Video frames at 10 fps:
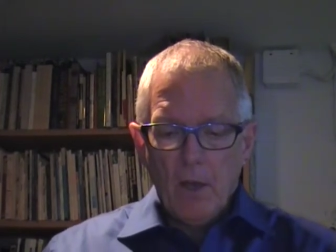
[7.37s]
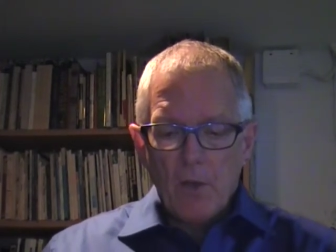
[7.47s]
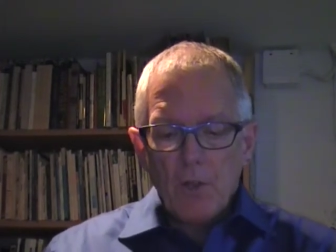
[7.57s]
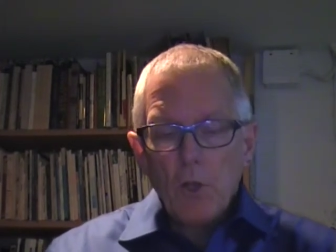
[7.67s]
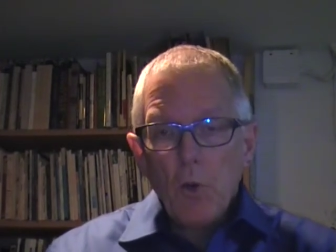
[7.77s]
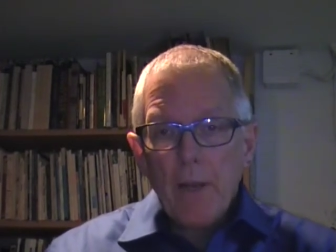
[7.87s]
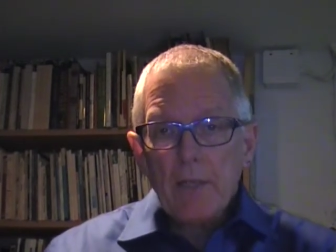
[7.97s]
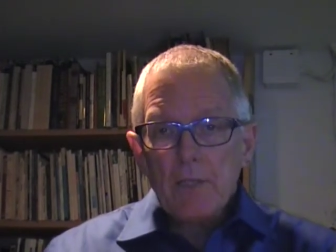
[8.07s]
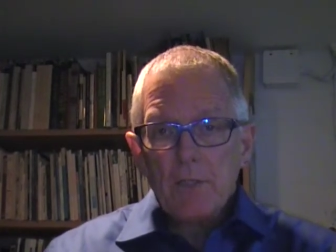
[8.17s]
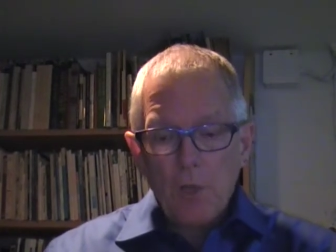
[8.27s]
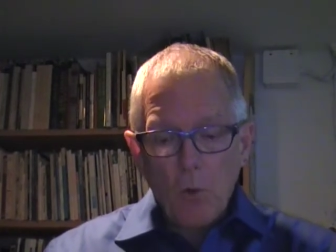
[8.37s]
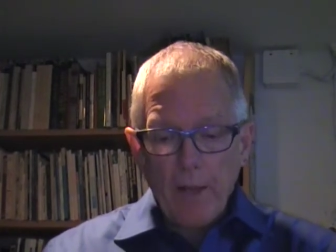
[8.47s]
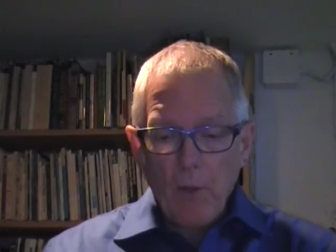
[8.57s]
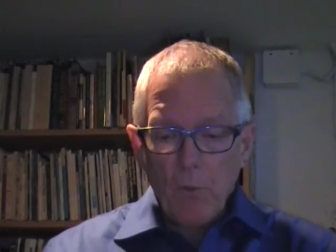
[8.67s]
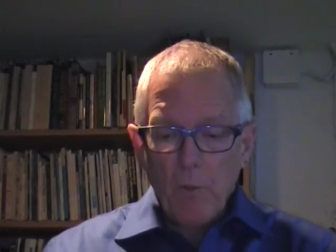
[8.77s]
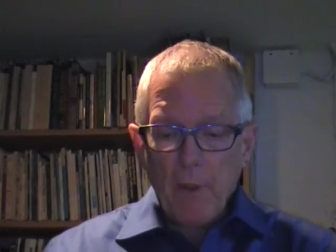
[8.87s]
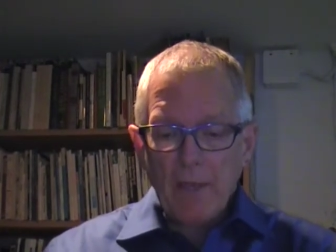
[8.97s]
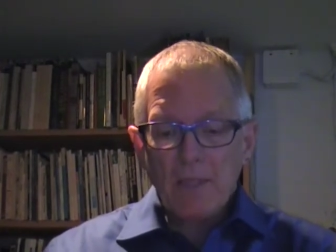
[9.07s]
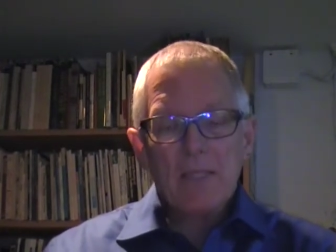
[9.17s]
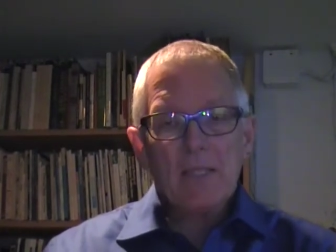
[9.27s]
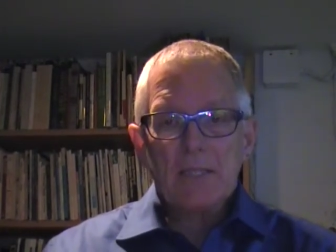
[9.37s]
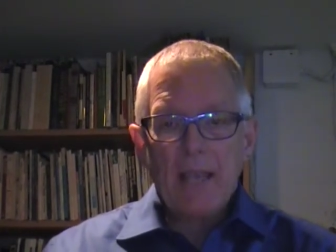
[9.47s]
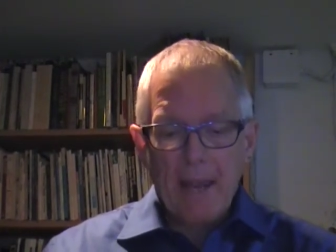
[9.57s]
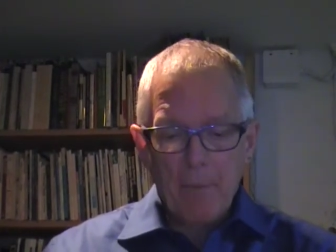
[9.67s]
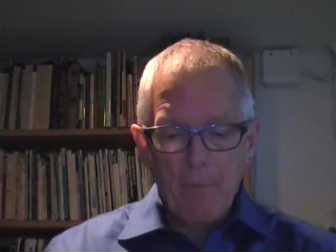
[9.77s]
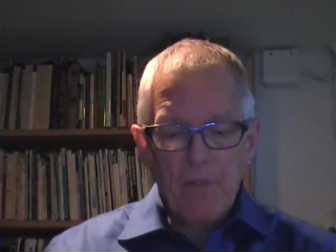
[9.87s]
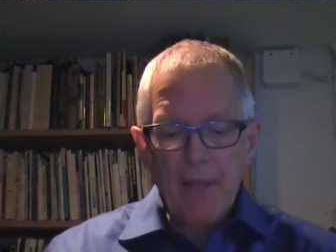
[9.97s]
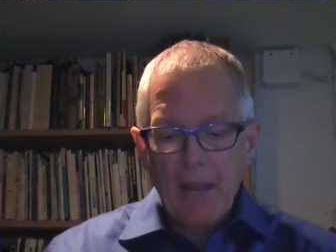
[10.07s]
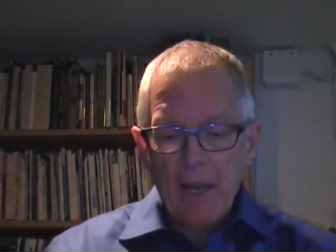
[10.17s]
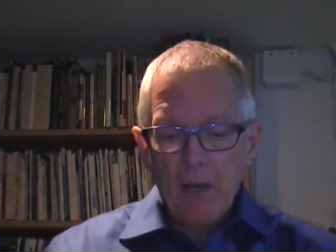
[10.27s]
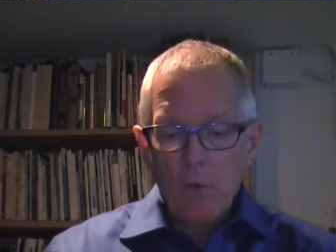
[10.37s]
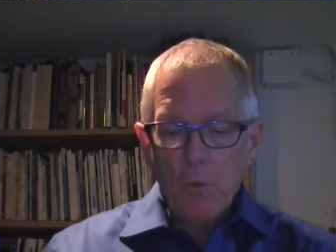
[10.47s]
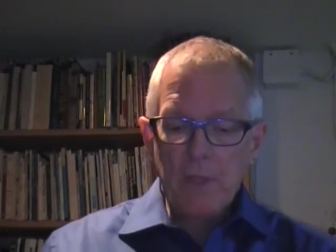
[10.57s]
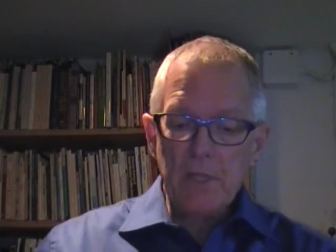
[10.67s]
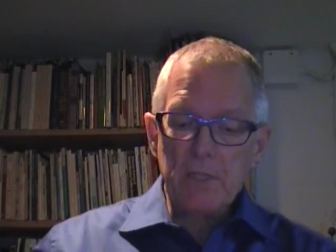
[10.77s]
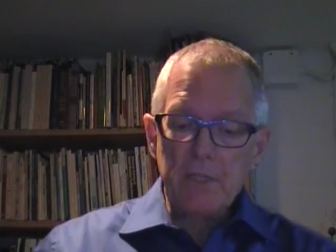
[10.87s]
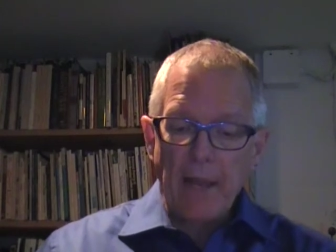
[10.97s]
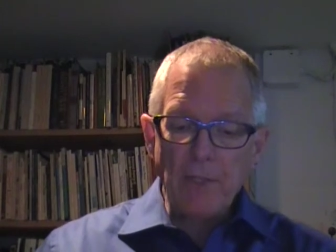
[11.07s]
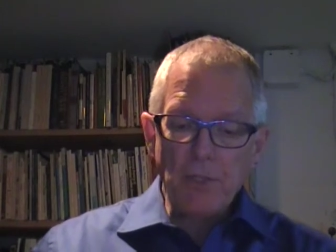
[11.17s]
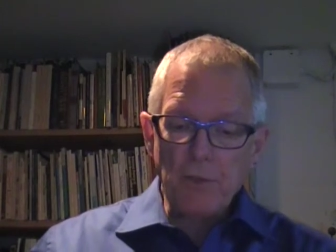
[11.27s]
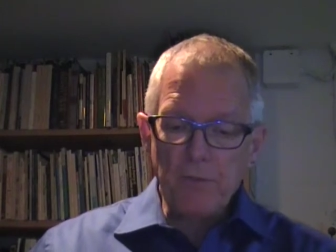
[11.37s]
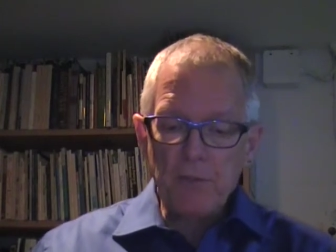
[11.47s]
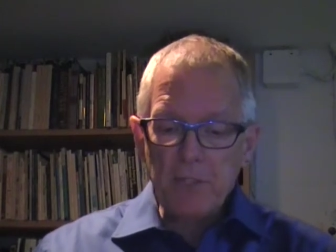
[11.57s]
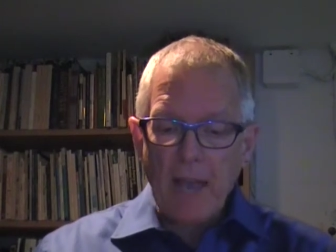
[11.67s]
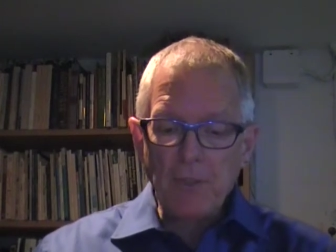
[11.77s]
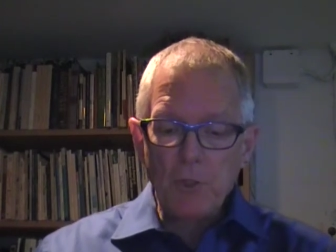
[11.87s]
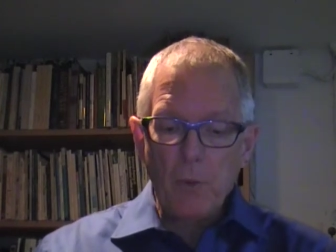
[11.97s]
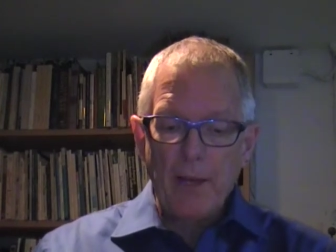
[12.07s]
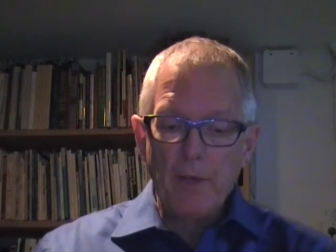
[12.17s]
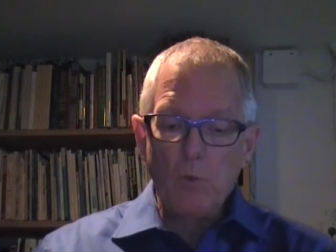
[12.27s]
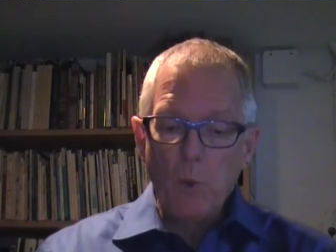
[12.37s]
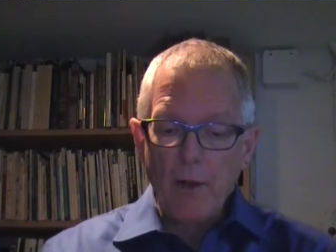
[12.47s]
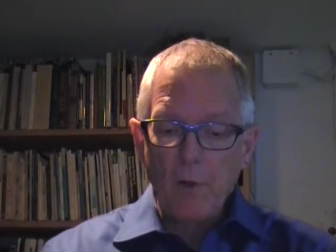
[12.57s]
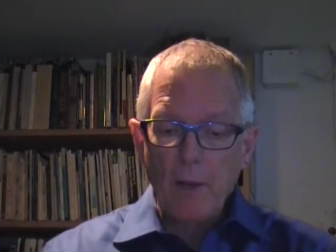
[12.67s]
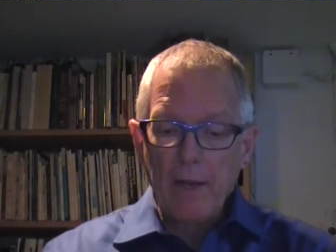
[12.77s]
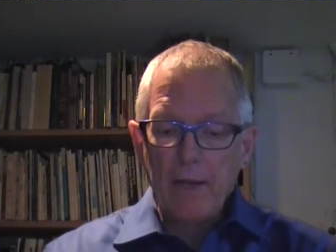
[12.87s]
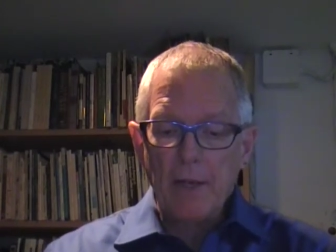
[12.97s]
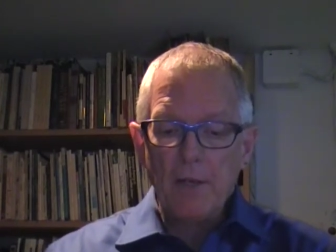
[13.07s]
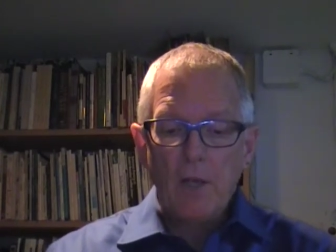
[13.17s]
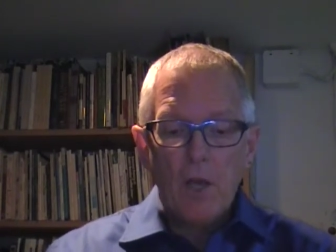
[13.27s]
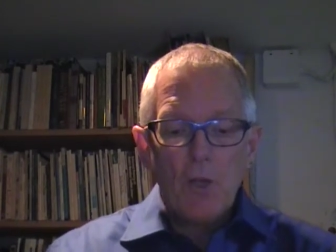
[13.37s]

The grease, no doubt, remains the same, thick with the stench of saturated rhetoric and